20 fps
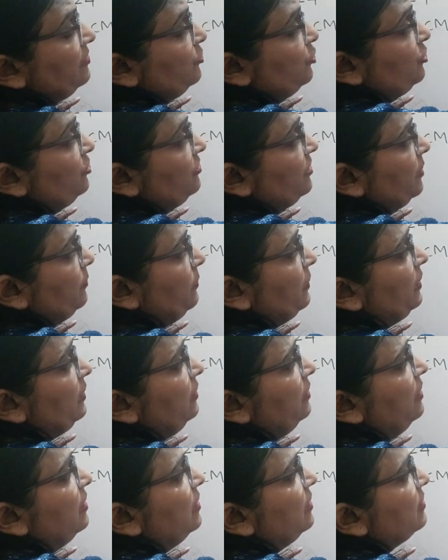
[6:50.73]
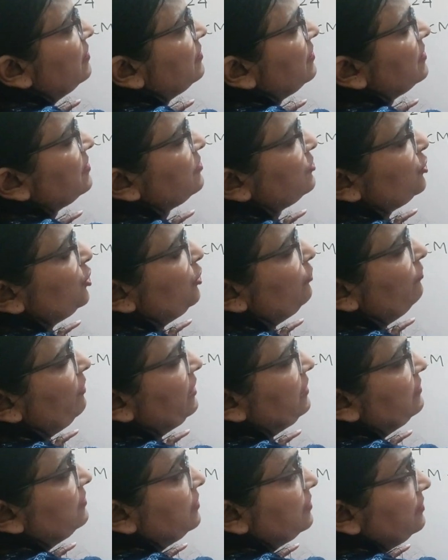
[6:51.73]
16 stable? 16
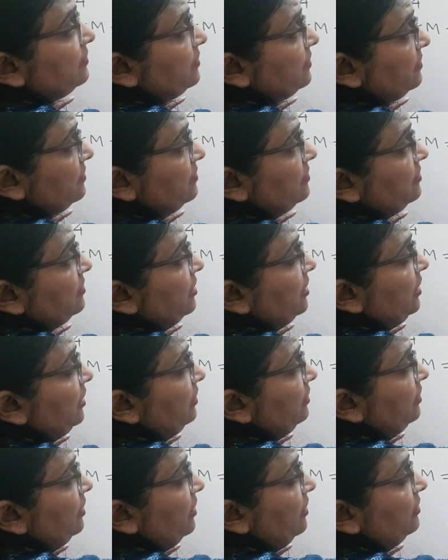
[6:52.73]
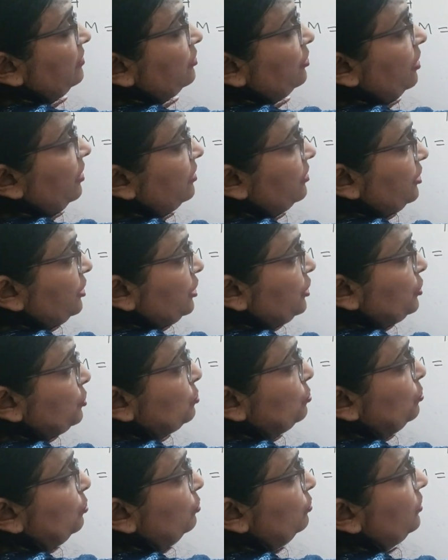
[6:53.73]
ones are 16, then
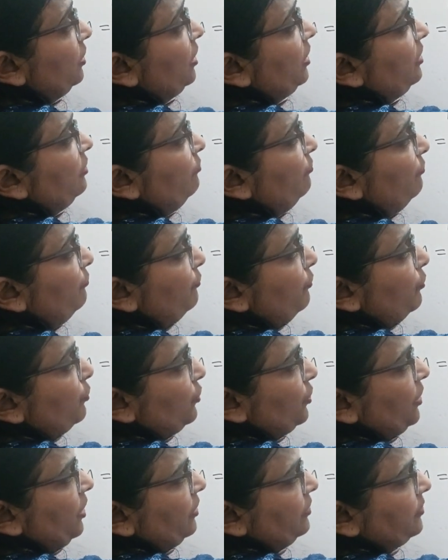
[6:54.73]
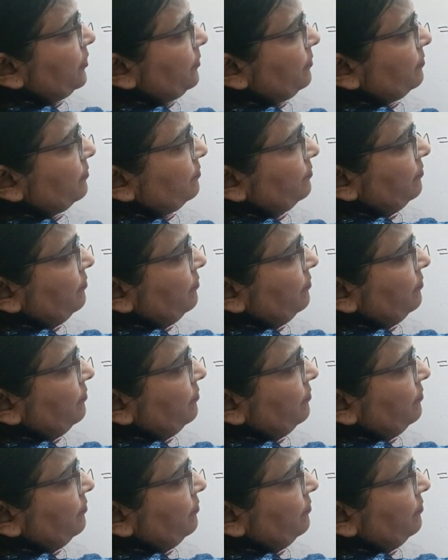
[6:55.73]
32, then 48.